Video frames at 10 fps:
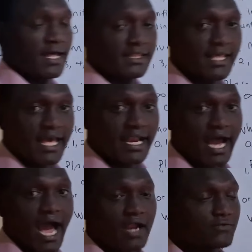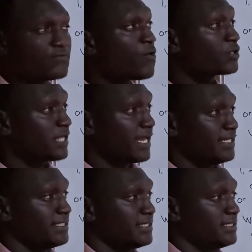there are 4
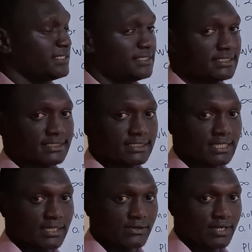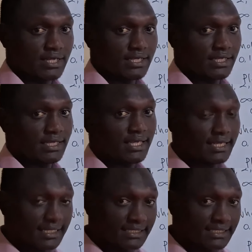tens. Okay, in